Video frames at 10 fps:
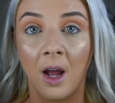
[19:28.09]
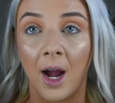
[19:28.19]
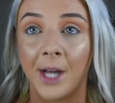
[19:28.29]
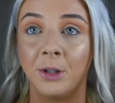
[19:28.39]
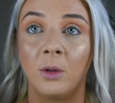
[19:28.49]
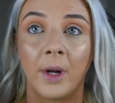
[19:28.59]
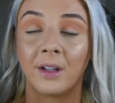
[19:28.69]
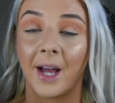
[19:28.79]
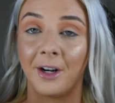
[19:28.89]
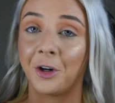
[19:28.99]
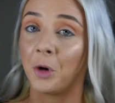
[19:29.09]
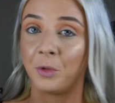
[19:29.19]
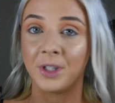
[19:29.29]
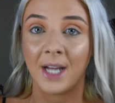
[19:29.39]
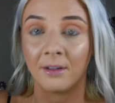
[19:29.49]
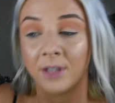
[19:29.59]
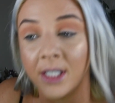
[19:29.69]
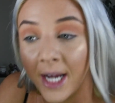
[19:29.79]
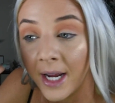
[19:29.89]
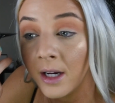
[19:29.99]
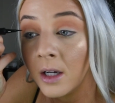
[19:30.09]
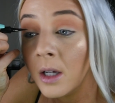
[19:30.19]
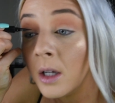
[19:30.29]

I do a wing liner almost every day.